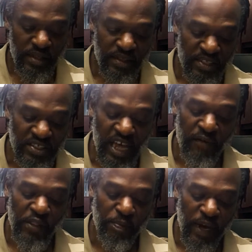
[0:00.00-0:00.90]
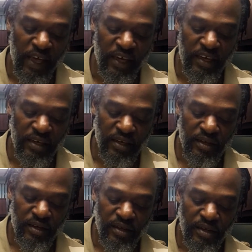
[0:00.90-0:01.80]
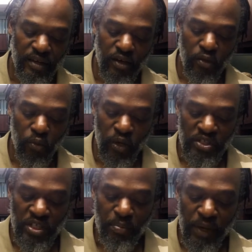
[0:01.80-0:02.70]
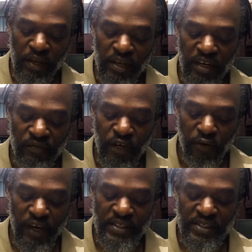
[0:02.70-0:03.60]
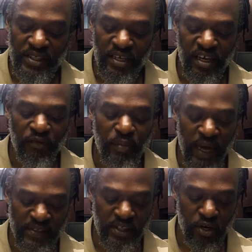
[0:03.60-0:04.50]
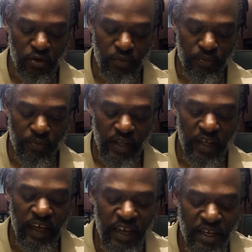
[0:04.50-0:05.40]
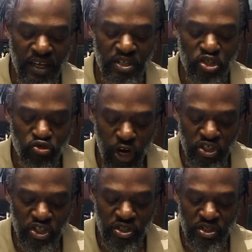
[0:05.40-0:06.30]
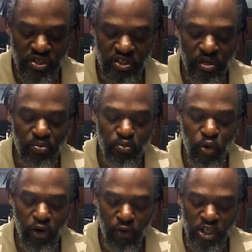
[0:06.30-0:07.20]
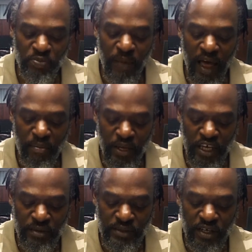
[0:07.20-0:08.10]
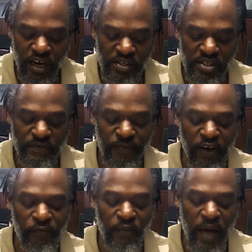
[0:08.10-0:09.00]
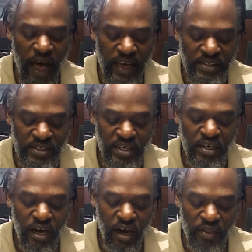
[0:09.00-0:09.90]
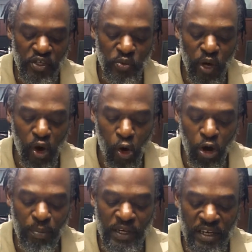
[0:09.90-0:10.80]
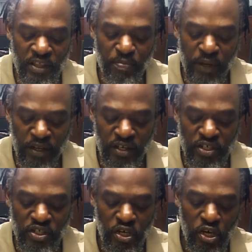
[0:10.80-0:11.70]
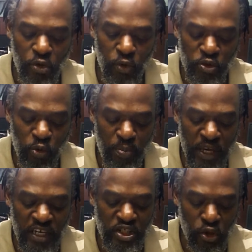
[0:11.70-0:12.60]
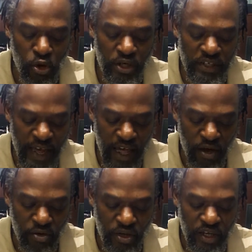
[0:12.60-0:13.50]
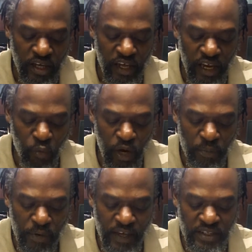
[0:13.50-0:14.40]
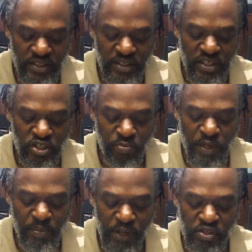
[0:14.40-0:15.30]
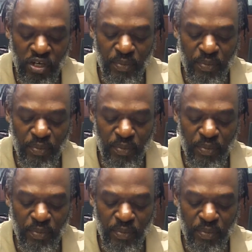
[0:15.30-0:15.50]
The seventh plague was the building of the great city of Mexico. In the construction, some were crushed by beams, others fell from heights, others were caught beneath buildings which were being torn down in one place to be built up